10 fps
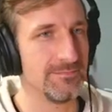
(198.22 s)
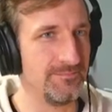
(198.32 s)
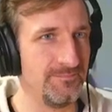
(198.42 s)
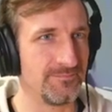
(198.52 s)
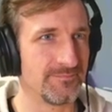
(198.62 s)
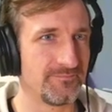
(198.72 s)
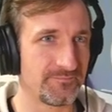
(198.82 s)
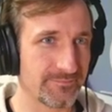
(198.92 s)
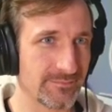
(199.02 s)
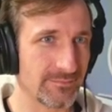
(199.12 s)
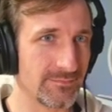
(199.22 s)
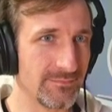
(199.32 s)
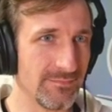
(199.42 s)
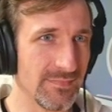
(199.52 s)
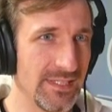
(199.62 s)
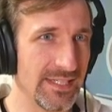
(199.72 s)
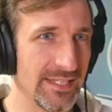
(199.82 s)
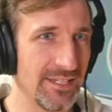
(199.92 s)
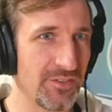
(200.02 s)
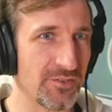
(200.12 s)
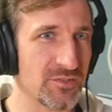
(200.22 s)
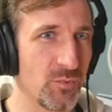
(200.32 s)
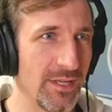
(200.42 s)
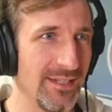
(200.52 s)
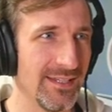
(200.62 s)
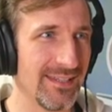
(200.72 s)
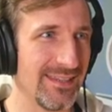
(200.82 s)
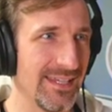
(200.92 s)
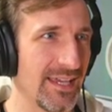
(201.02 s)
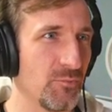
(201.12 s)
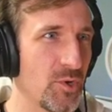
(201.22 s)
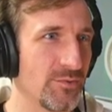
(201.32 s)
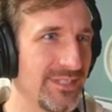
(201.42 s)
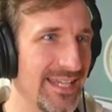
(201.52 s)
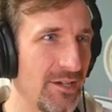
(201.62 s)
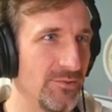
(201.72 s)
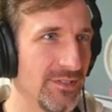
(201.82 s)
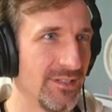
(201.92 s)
uh, if there is one thing I won't doubt,